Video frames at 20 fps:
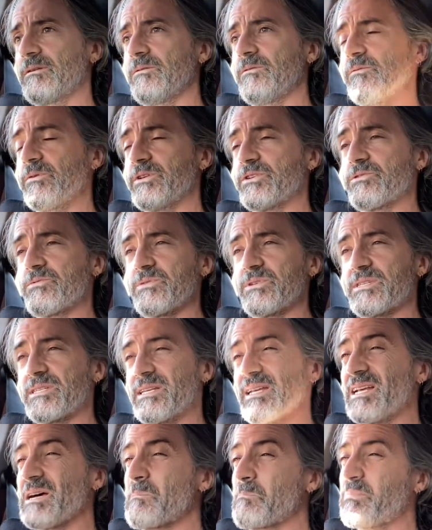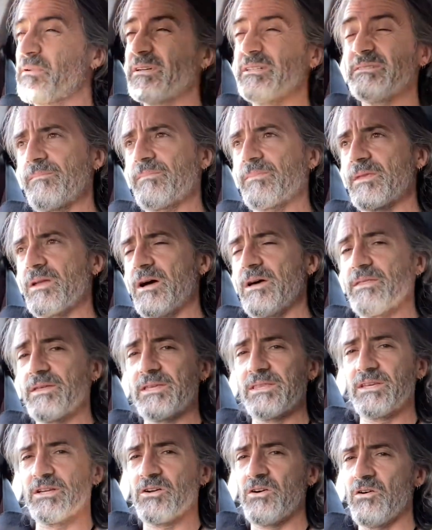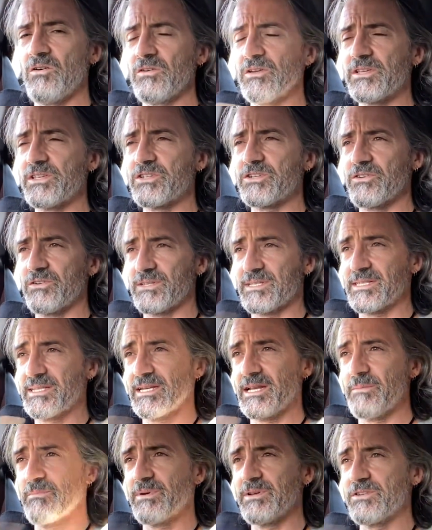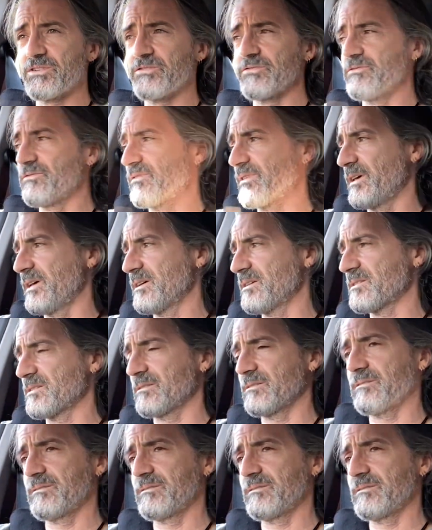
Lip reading: which was set up. I think the college got set up in 2000,